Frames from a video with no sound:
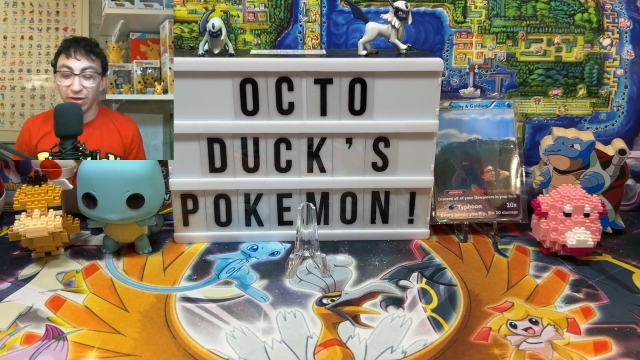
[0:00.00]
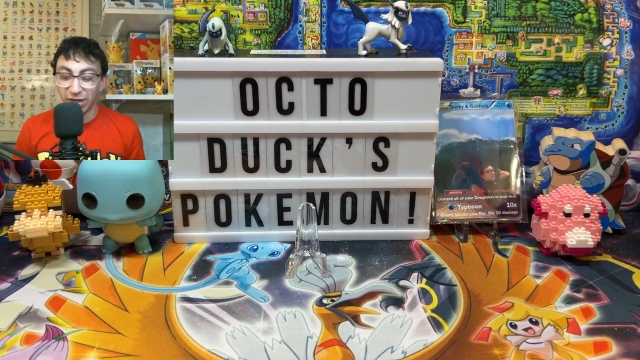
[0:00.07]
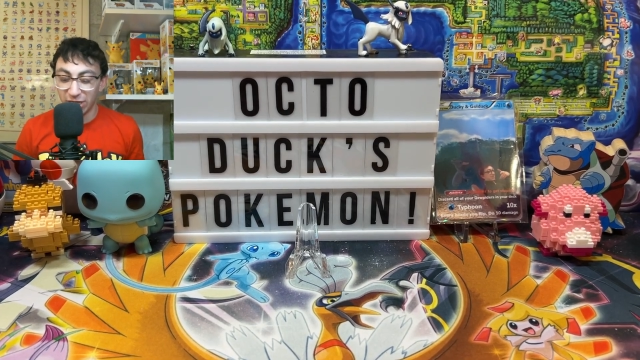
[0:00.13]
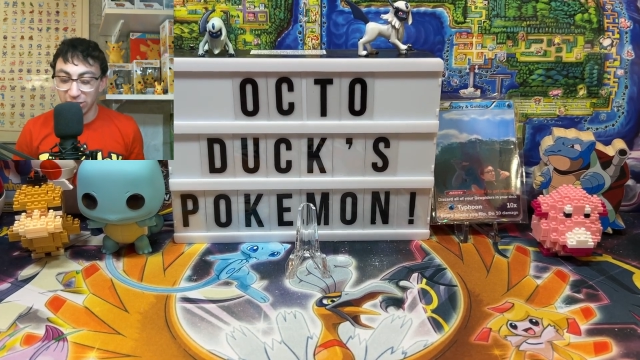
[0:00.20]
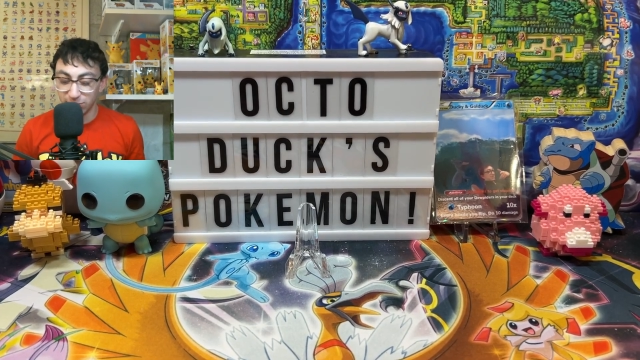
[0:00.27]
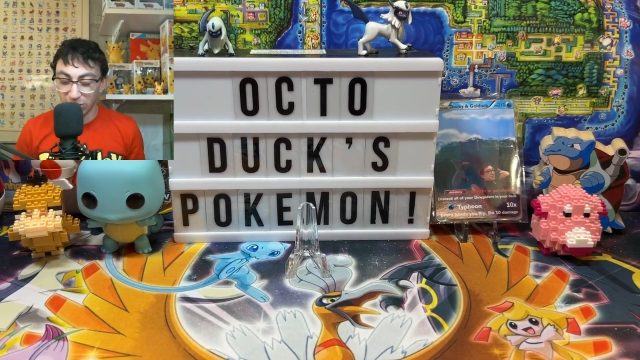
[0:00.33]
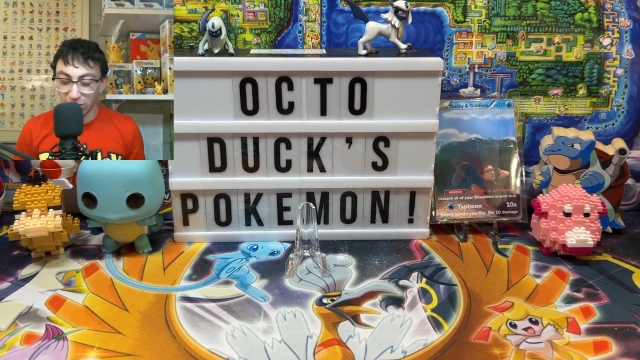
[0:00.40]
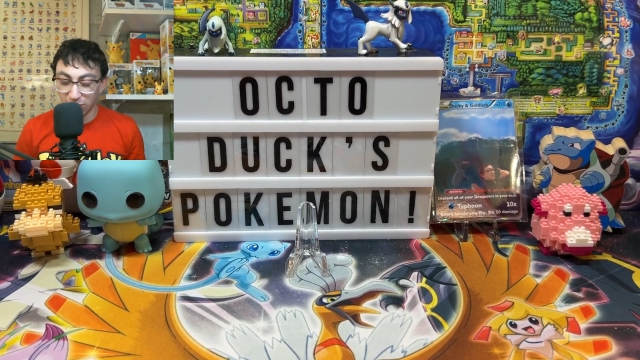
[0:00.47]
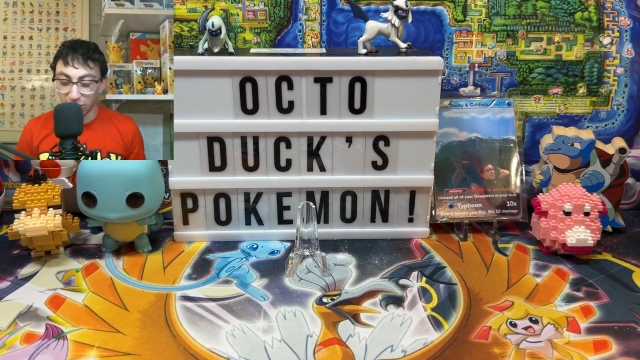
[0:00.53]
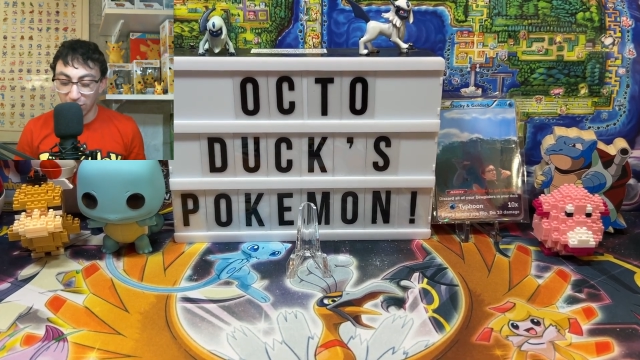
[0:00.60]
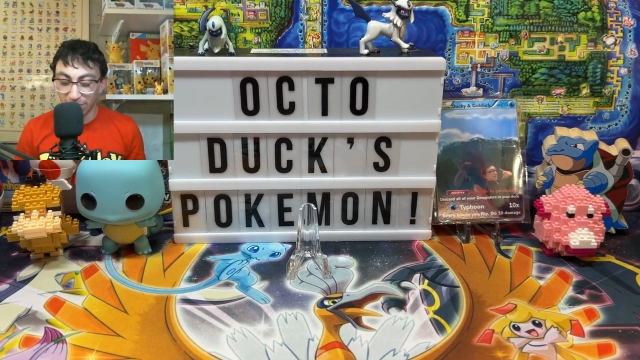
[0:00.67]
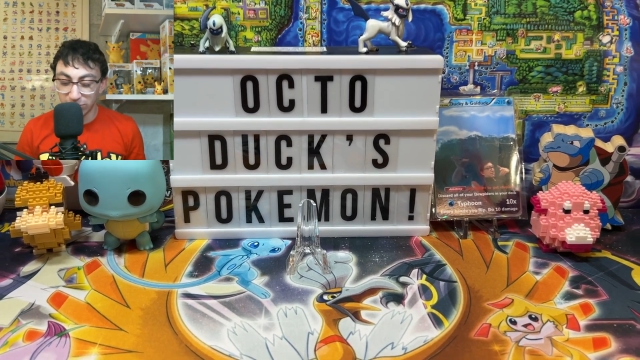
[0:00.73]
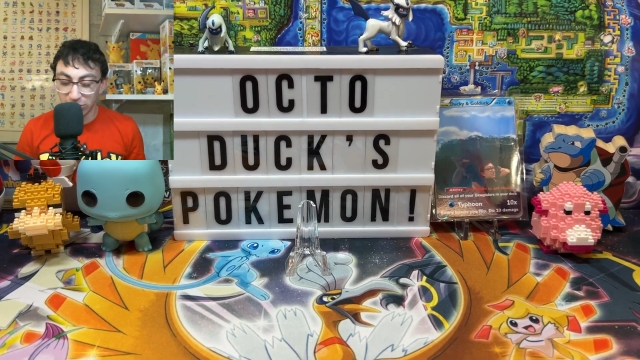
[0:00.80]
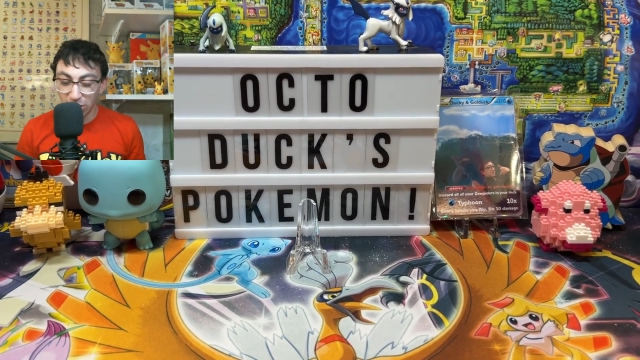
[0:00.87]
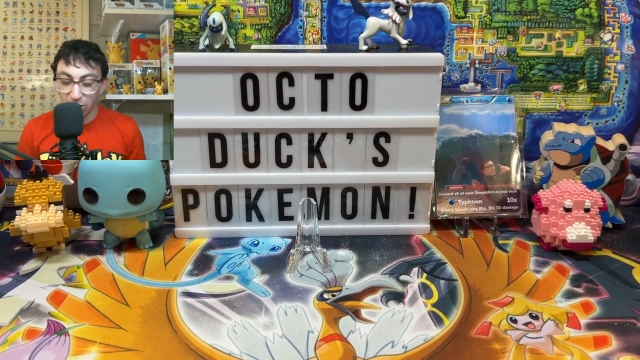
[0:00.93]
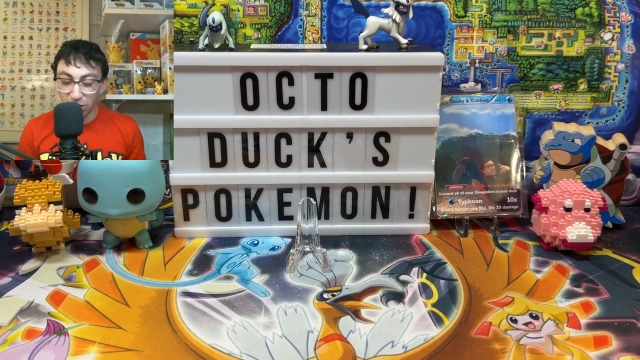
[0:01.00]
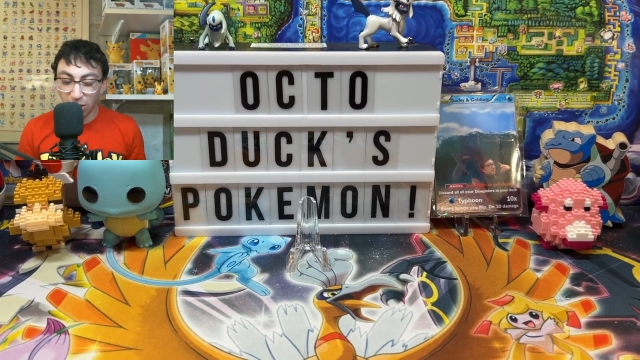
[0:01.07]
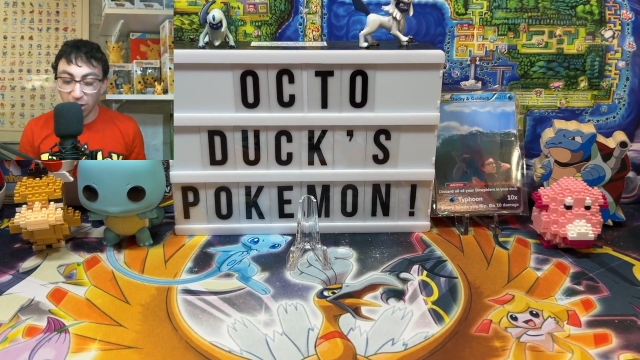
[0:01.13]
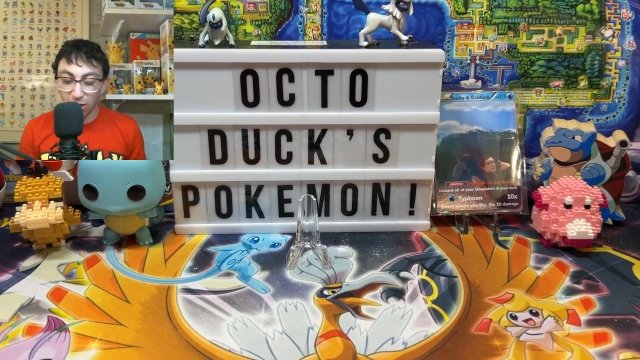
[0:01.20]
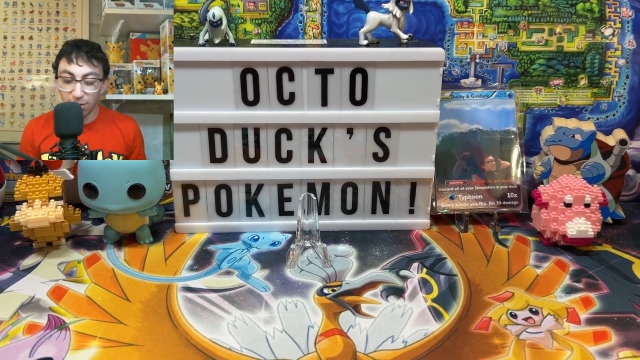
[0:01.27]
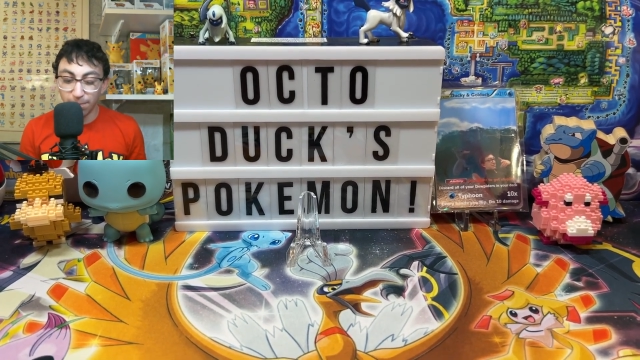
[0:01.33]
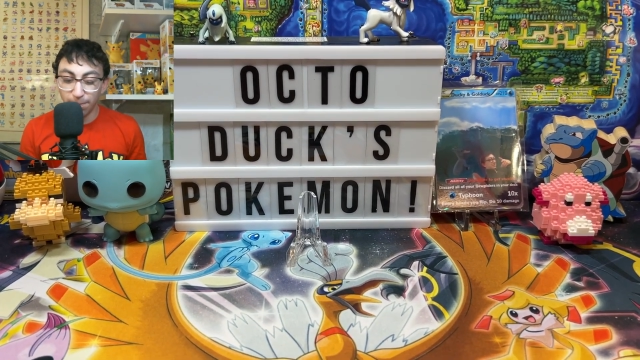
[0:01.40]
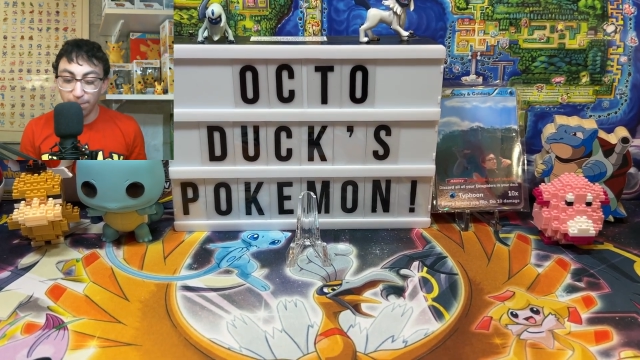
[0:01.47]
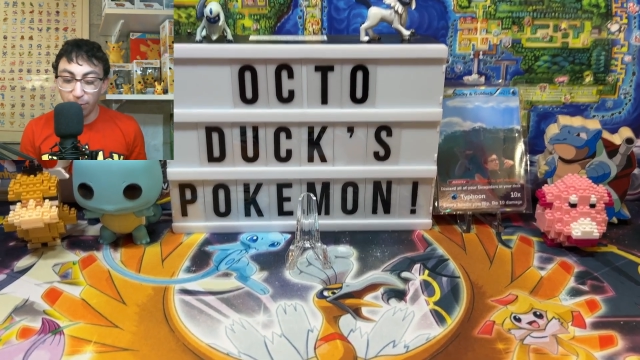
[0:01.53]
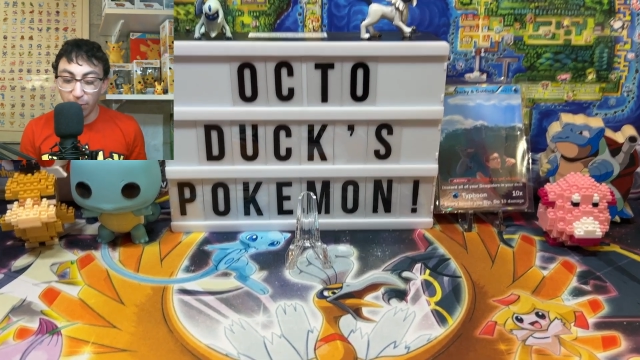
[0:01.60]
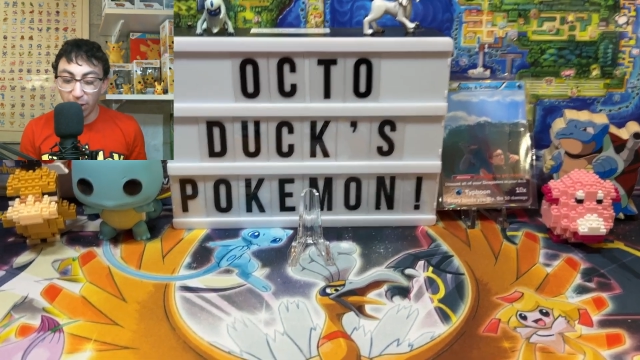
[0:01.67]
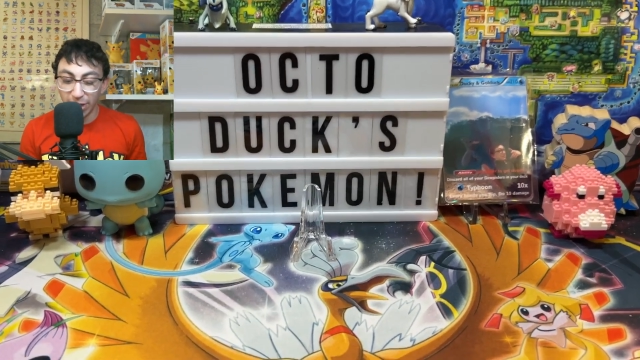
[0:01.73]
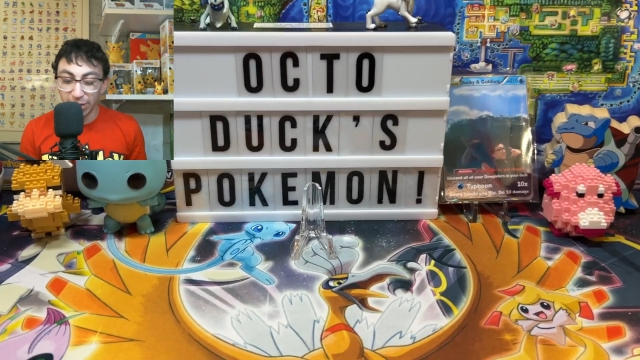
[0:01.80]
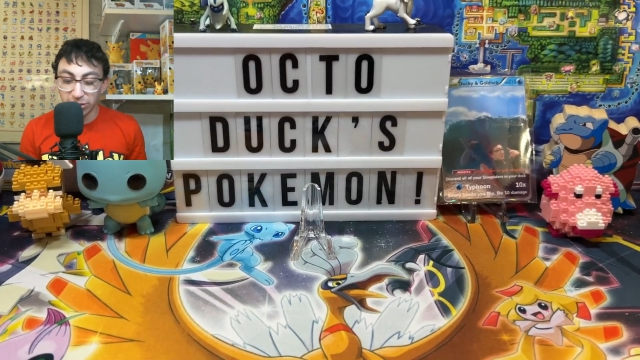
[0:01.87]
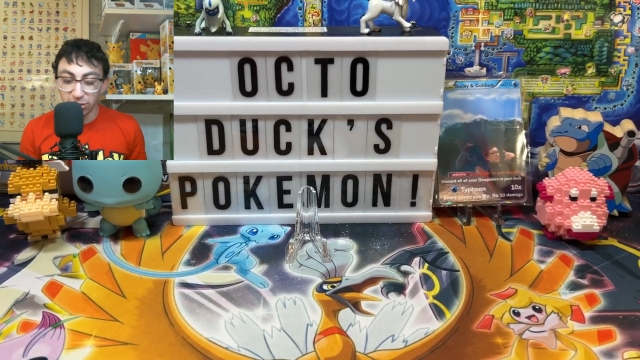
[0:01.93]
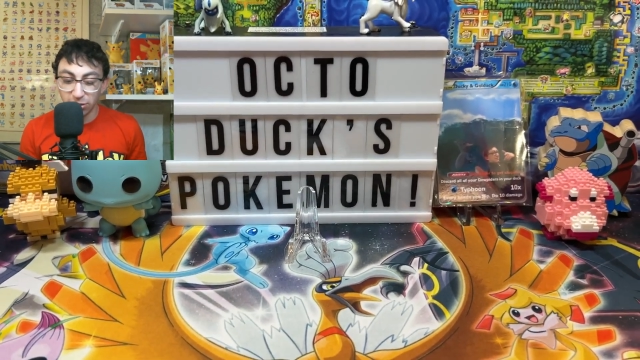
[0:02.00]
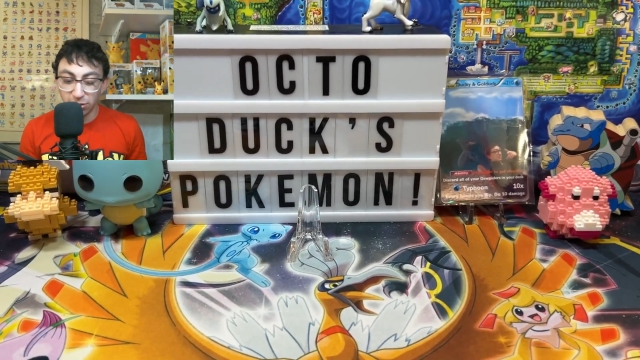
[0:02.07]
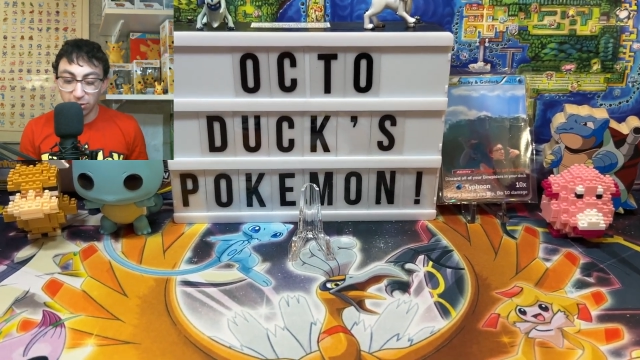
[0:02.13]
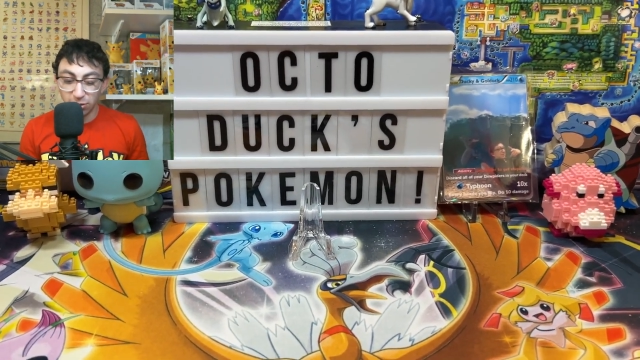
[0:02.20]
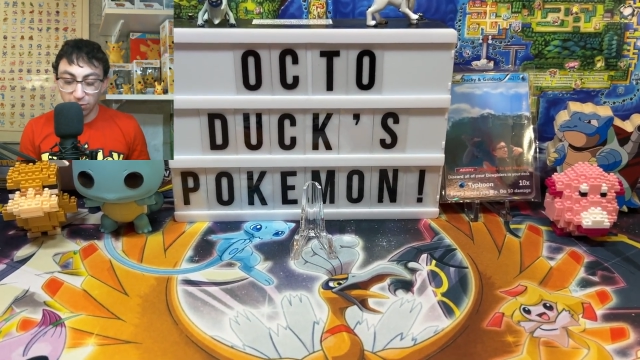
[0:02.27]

the Cosmic Eclipse. Um, but...